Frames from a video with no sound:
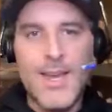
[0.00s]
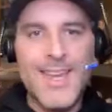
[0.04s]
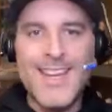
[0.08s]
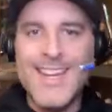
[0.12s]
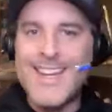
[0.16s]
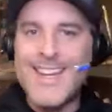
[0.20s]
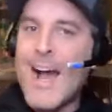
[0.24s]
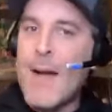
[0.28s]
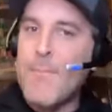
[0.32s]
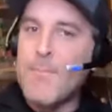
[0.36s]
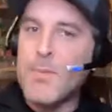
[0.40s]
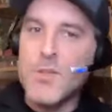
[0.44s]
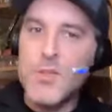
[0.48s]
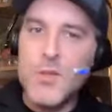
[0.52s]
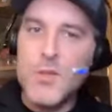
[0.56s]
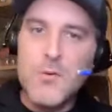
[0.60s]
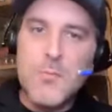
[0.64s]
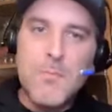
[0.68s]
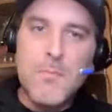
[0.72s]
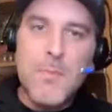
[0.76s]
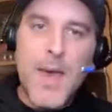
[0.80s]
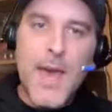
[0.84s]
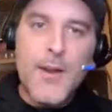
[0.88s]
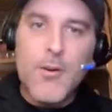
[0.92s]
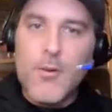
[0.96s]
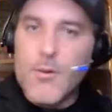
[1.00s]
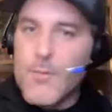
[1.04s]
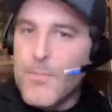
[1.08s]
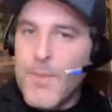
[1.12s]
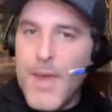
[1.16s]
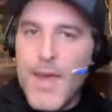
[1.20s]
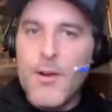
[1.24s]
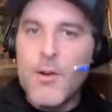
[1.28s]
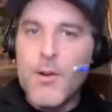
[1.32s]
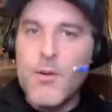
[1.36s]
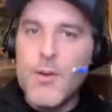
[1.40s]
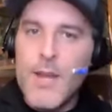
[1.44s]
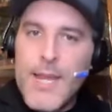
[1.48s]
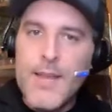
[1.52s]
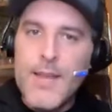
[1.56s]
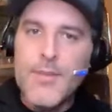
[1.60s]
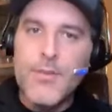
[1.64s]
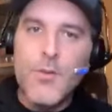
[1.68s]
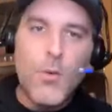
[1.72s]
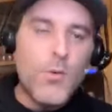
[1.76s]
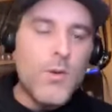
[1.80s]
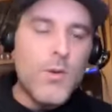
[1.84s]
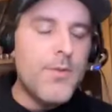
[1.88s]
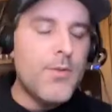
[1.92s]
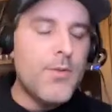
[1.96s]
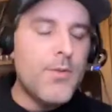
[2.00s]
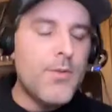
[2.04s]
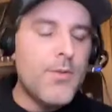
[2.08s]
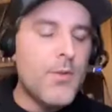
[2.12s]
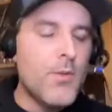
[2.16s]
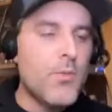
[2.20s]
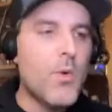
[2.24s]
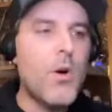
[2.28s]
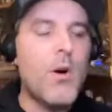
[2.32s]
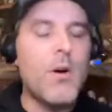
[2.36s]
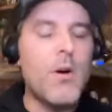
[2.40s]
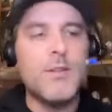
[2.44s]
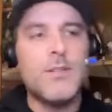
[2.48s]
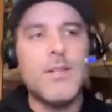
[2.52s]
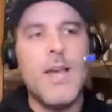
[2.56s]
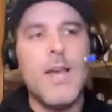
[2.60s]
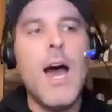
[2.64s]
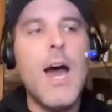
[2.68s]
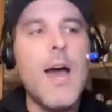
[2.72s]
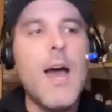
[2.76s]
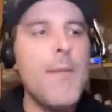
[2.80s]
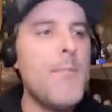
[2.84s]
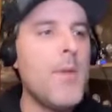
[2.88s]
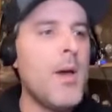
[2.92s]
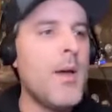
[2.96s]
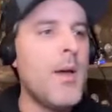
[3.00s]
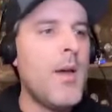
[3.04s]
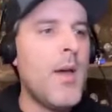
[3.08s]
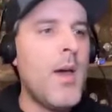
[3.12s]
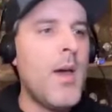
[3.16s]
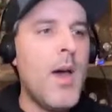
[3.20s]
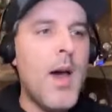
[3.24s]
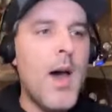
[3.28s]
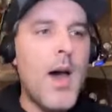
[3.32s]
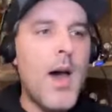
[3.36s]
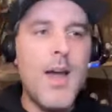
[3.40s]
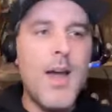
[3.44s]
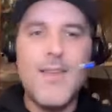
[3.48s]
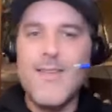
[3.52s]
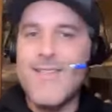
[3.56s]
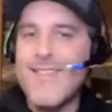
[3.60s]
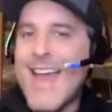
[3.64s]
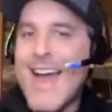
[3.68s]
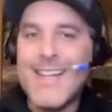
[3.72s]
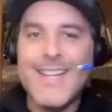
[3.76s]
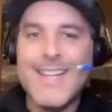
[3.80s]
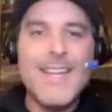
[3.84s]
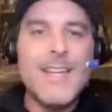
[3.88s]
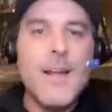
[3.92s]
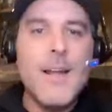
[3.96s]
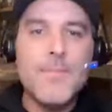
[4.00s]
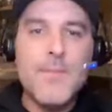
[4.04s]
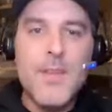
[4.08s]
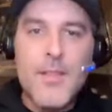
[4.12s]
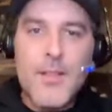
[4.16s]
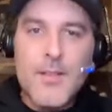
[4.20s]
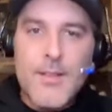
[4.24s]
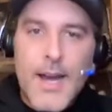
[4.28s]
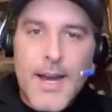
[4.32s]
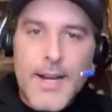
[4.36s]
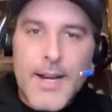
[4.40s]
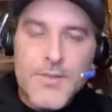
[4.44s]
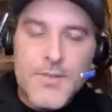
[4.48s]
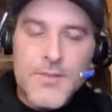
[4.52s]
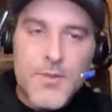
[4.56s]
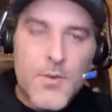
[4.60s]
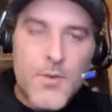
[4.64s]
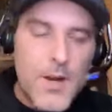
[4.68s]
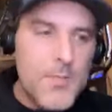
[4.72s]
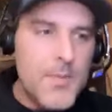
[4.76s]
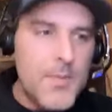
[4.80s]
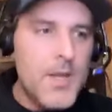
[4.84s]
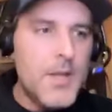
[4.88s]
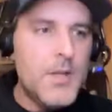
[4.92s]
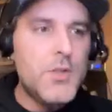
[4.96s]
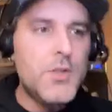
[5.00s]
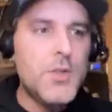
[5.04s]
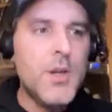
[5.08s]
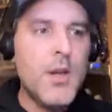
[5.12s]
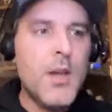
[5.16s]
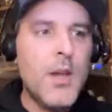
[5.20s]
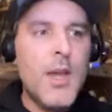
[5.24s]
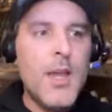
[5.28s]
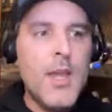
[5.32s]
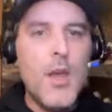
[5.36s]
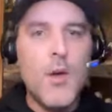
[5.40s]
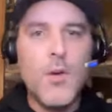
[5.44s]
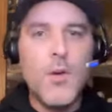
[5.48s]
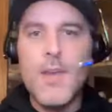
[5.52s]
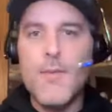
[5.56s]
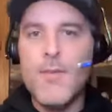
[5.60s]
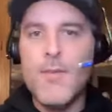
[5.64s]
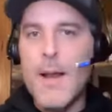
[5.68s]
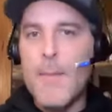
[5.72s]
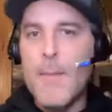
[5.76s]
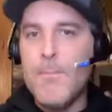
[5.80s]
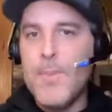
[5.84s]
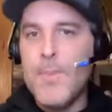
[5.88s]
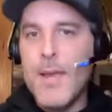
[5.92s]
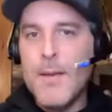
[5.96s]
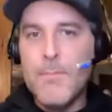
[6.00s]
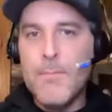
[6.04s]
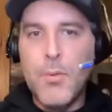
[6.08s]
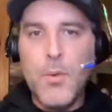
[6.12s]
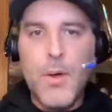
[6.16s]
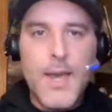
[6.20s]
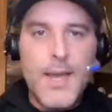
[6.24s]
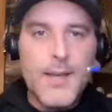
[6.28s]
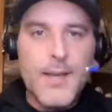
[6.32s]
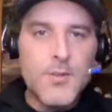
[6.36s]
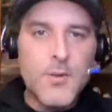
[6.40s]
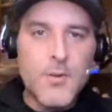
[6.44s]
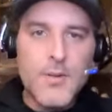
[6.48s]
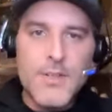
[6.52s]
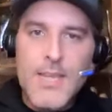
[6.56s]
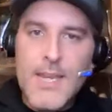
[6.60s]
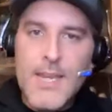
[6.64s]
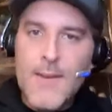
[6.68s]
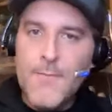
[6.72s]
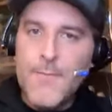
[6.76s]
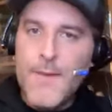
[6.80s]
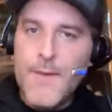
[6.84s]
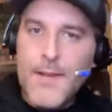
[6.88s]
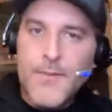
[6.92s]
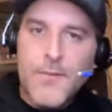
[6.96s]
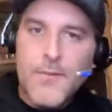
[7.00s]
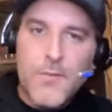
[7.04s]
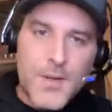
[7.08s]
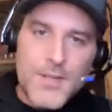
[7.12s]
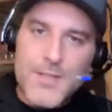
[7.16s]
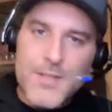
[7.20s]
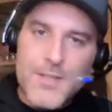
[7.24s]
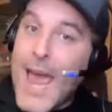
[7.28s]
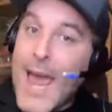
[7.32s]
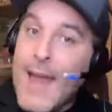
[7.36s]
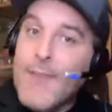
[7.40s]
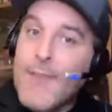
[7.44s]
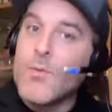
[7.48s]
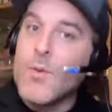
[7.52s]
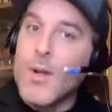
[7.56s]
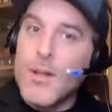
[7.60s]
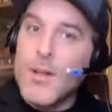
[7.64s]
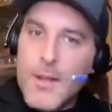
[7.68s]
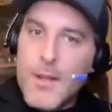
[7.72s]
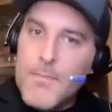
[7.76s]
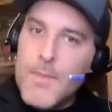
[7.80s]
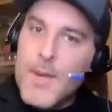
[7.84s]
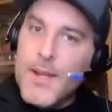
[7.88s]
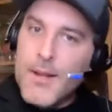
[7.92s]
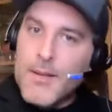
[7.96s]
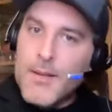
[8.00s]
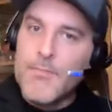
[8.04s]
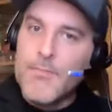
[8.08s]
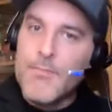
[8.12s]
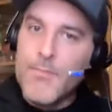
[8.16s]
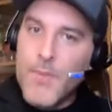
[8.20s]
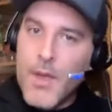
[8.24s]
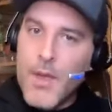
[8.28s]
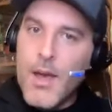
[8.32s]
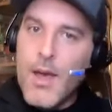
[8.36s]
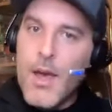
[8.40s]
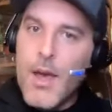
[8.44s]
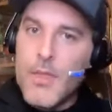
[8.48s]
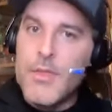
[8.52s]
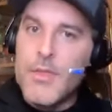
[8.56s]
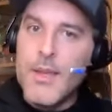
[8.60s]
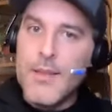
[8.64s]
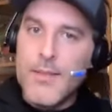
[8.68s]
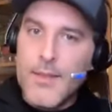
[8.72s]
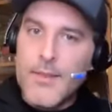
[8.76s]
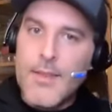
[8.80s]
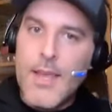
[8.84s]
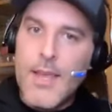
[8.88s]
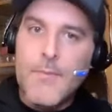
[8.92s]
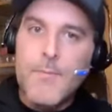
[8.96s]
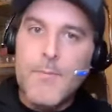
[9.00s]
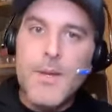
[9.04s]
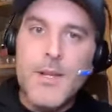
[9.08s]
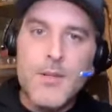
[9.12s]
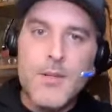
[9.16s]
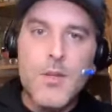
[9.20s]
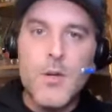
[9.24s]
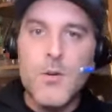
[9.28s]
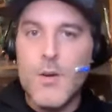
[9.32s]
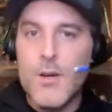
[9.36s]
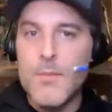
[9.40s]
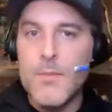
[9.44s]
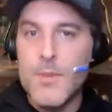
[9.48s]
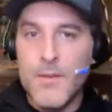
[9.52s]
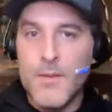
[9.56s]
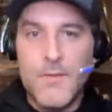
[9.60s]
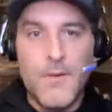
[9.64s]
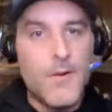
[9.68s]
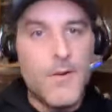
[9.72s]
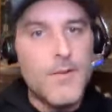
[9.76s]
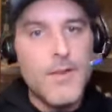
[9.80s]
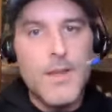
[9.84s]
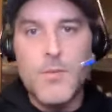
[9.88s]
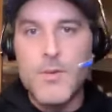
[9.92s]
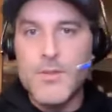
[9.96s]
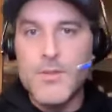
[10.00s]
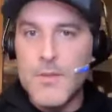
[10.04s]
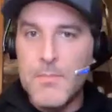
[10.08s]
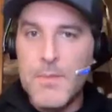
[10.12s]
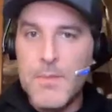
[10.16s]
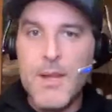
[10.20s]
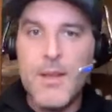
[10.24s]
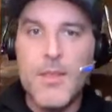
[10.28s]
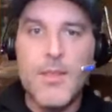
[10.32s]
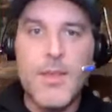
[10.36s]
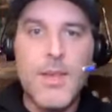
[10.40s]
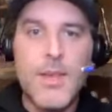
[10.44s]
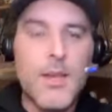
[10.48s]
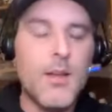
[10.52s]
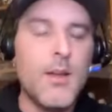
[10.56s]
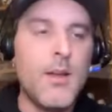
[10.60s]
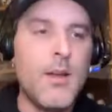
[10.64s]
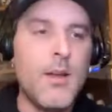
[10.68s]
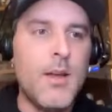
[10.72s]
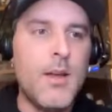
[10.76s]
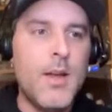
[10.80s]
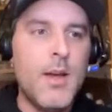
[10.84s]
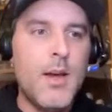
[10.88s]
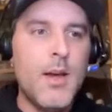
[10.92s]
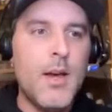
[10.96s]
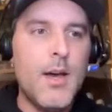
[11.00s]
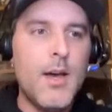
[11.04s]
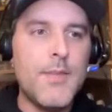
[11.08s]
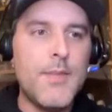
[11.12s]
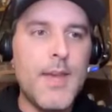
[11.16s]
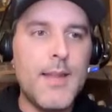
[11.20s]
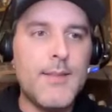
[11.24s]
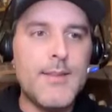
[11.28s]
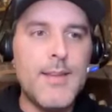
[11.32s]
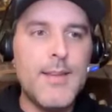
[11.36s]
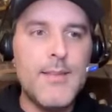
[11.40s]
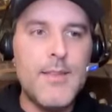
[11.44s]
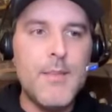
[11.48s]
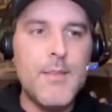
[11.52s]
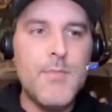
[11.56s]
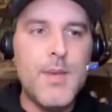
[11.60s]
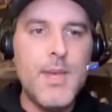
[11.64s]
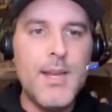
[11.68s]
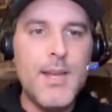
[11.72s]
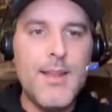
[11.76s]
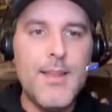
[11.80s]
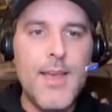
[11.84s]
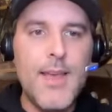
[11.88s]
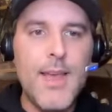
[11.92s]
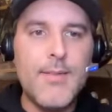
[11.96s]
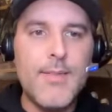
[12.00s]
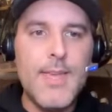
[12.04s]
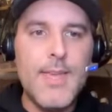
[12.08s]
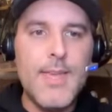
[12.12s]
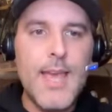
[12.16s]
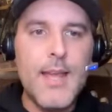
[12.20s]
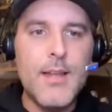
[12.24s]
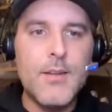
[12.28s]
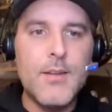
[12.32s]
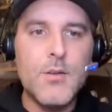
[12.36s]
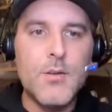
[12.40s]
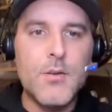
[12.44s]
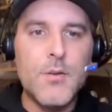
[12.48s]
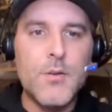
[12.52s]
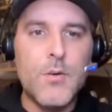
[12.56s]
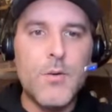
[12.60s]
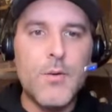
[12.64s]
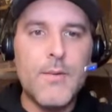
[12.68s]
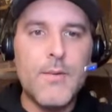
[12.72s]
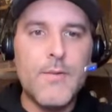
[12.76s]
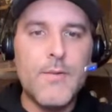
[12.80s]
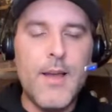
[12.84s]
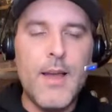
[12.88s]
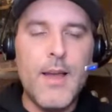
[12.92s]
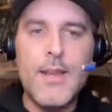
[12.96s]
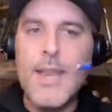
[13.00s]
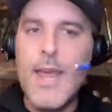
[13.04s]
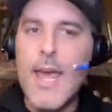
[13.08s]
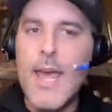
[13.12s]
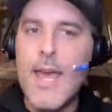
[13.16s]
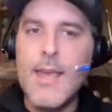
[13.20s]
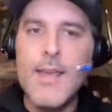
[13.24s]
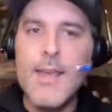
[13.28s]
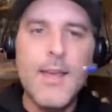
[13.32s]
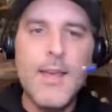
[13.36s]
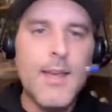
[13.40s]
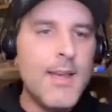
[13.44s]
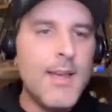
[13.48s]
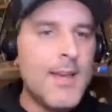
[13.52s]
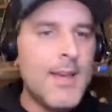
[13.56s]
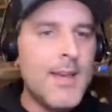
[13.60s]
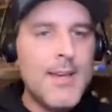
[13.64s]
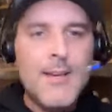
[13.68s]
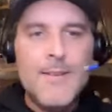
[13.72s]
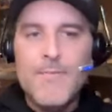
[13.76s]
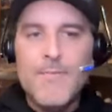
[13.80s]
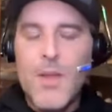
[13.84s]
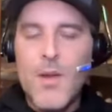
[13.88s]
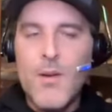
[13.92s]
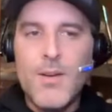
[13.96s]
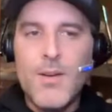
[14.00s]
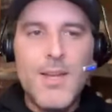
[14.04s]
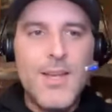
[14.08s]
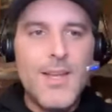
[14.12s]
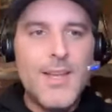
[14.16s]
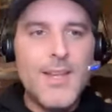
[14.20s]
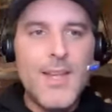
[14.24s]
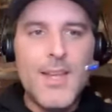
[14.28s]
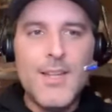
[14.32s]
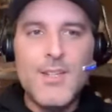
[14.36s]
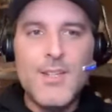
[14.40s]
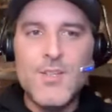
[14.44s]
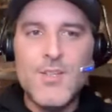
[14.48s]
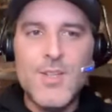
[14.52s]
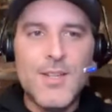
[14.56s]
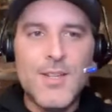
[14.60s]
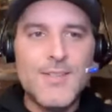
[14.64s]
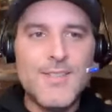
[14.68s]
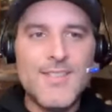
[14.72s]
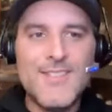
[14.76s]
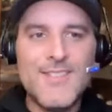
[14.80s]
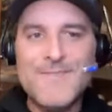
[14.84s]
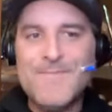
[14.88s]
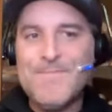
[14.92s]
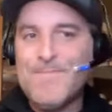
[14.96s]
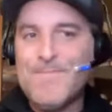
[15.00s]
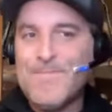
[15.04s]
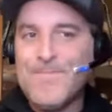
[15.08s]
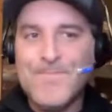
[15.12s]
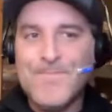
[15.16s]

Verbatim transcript: an inopportune pen- penalty at the at the wrong time, uh, not getting up to the line of scrimmage, you know, giving up big plays on defense, which hadn't really been uh, a thing that they'd been doing, but certainly was a big thing uh, that did them in at, at the end on Sunday know, it, it's just, you